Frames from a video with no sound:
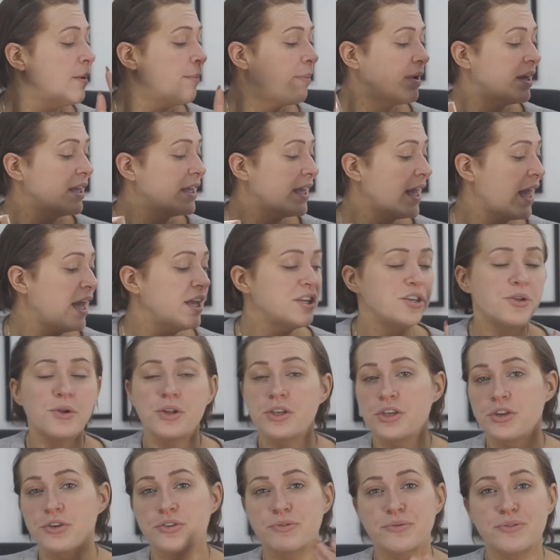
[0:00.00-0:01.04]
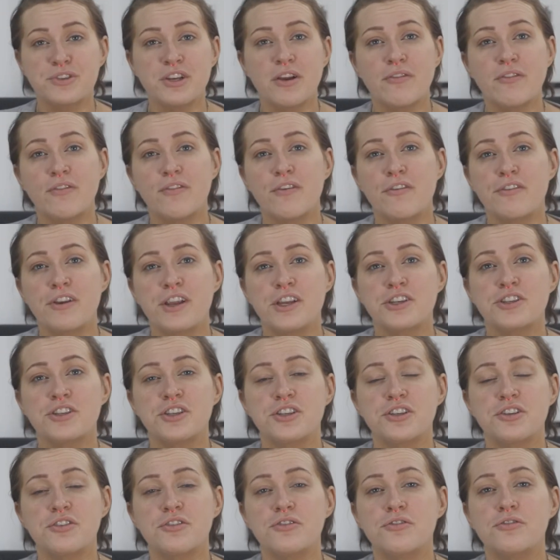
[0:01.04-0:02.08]
But again, you can use whichever
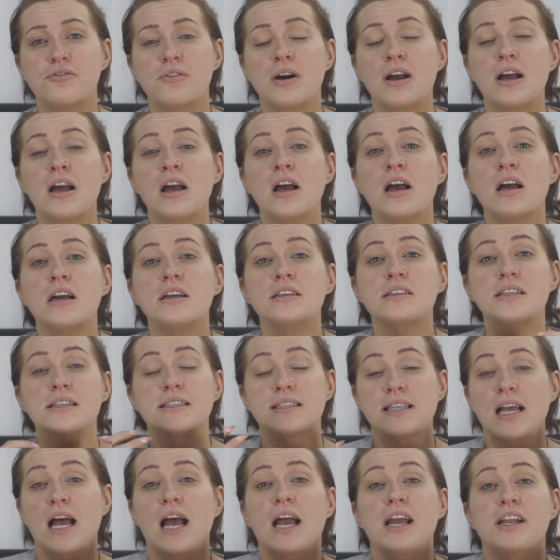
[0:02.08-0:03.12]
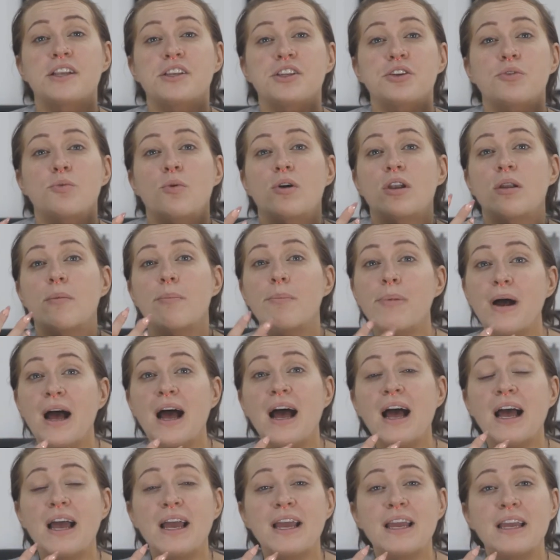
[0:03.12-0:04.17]
foundation you decide you wanna
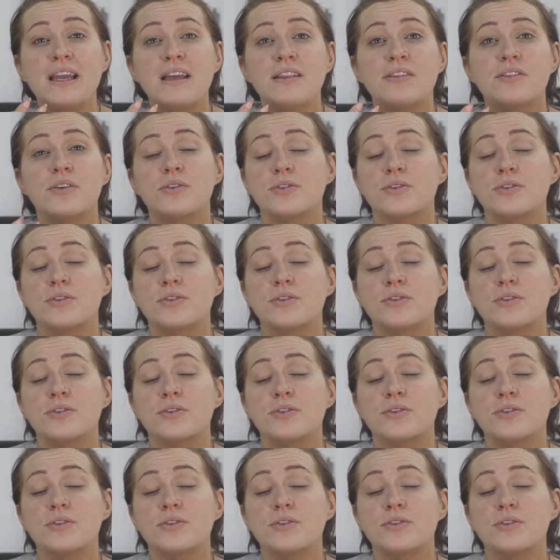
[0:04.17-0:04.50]
buy.